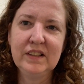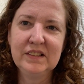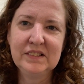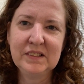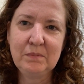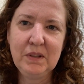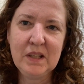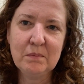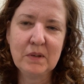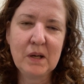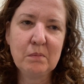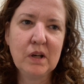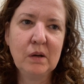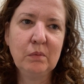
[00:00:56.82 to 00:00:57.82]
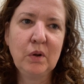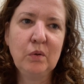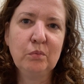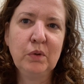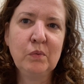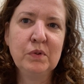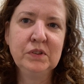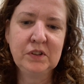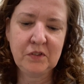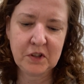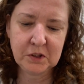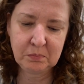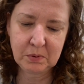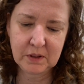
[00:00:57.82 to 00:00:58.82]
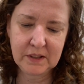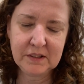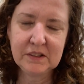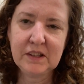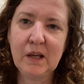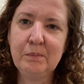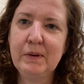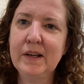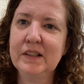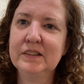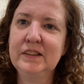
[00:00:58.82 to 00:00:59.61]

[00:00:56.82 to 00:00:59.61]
So me and my mom, we, we went to this place, Outback